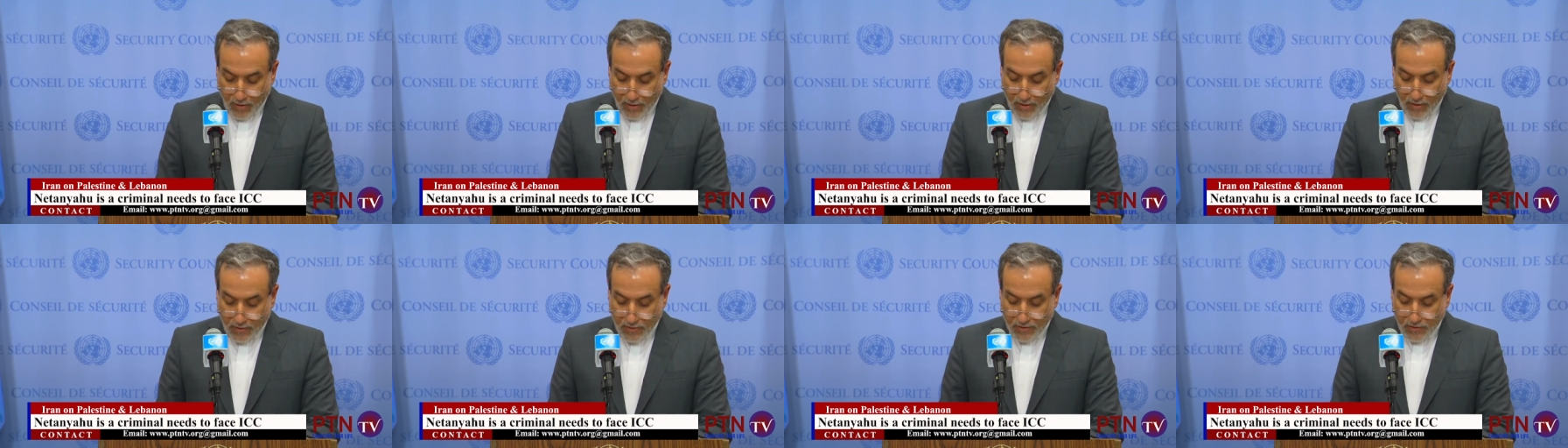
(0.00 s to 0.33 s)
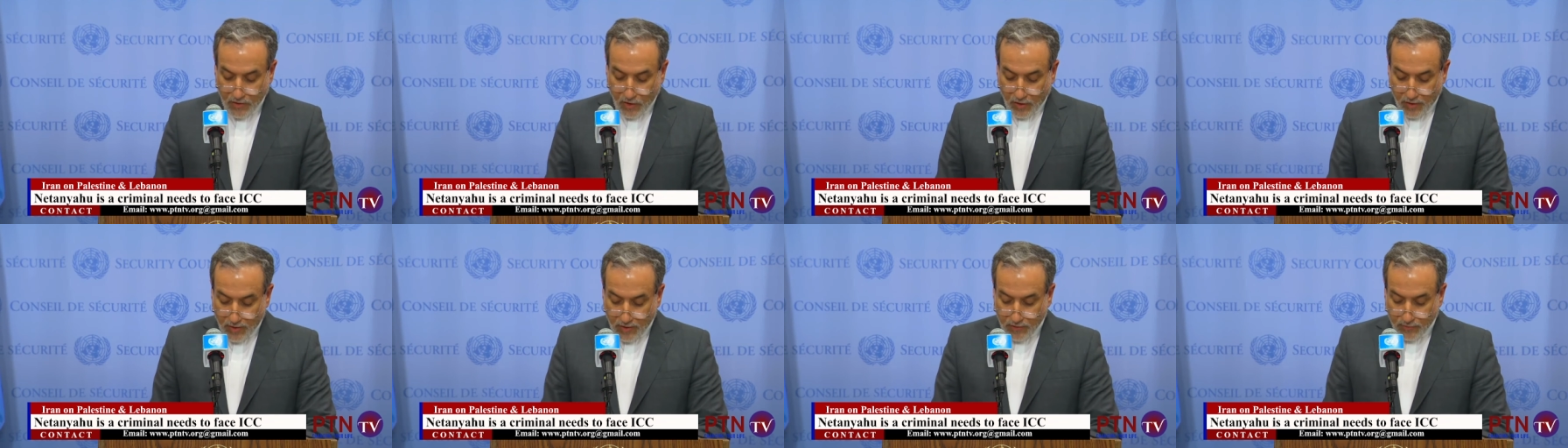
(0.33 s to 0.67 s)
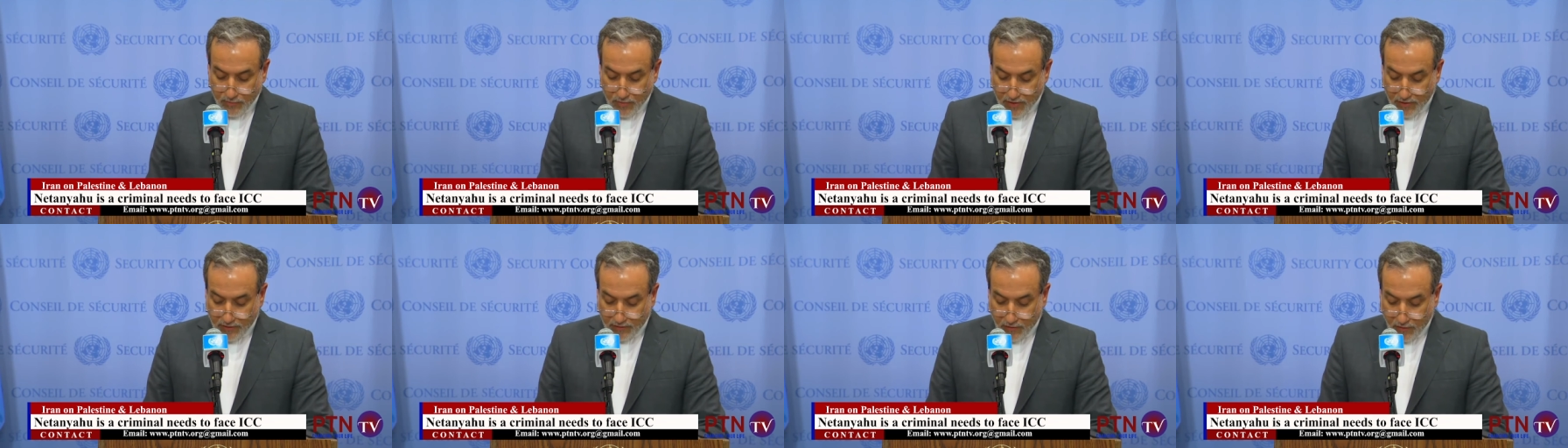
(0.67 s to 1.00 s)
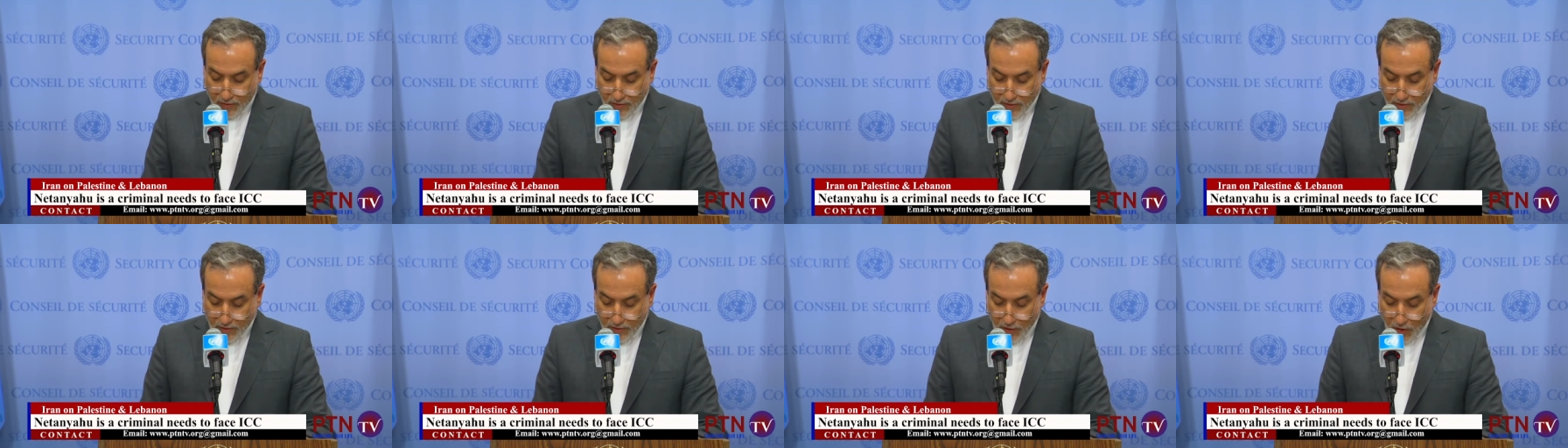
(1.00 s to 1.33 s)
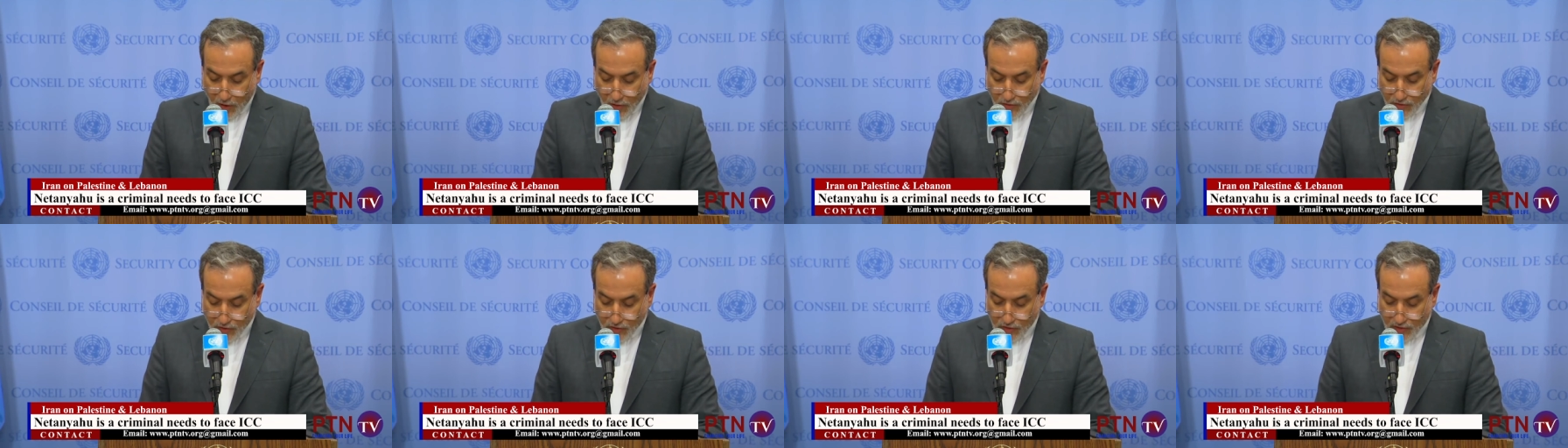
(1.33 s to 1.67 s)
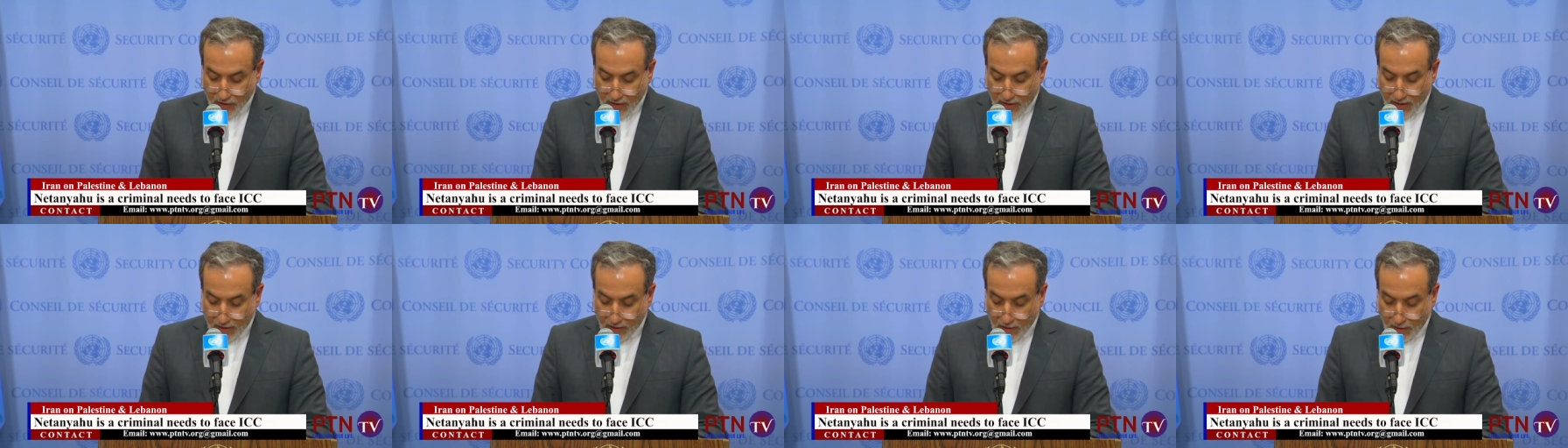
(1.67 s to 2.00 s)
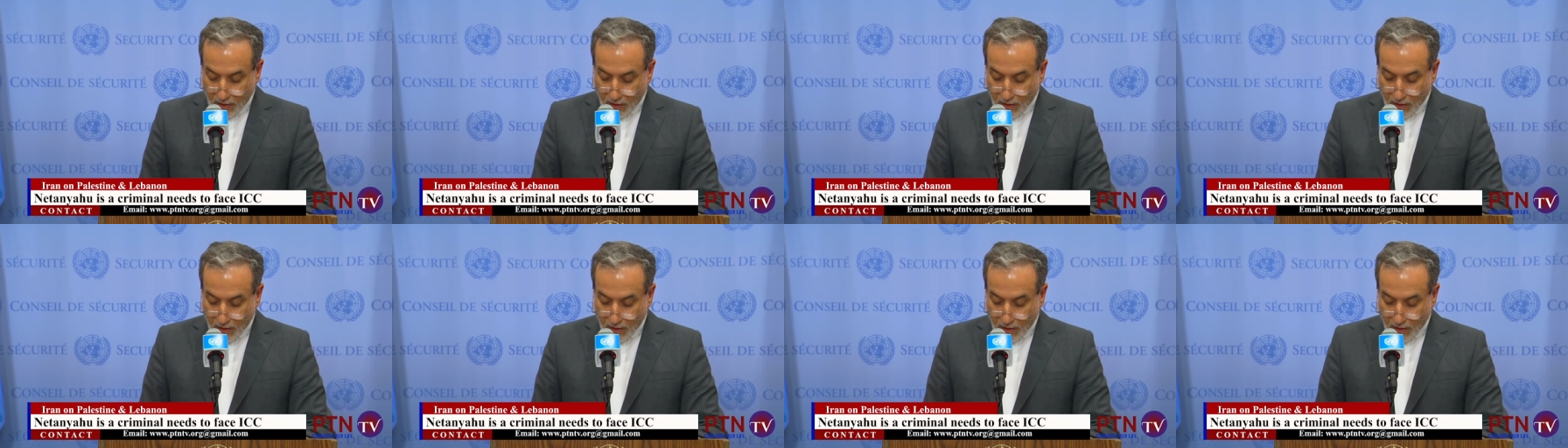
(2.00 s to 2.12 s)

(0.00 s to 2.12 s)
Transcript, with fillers: Israel's military launched an